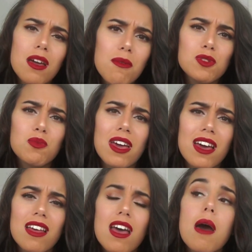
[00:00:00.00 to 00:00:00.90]
was
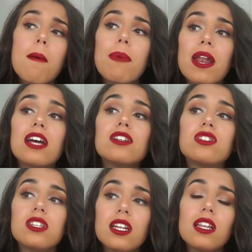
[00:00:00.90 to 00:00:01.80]
weird. But
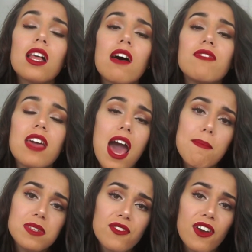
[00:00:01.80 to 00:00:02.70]
I did love the
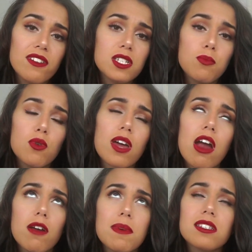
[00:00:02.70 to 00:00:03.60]
atmosphere in this book.
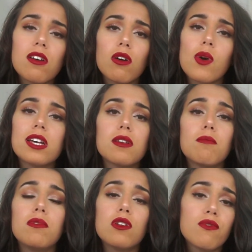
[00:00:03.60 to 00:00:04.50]
Kerri Maniscalco has
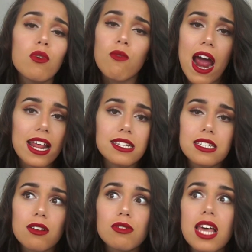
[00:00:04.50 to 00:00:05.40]
beautiful writing
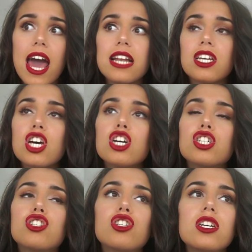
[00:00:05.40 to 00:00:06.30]
skills, and
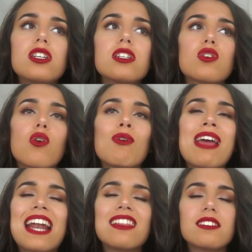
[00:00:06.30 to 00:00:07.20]
she just
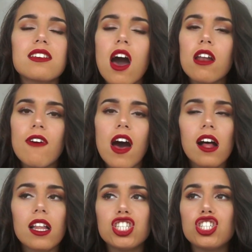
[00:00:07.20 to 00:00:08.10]
created this
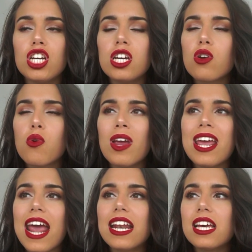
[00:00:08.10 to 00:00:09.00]
carnival and she
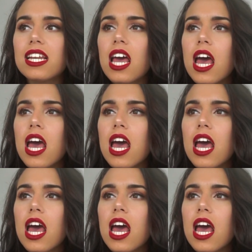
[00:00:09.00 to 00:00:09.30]
created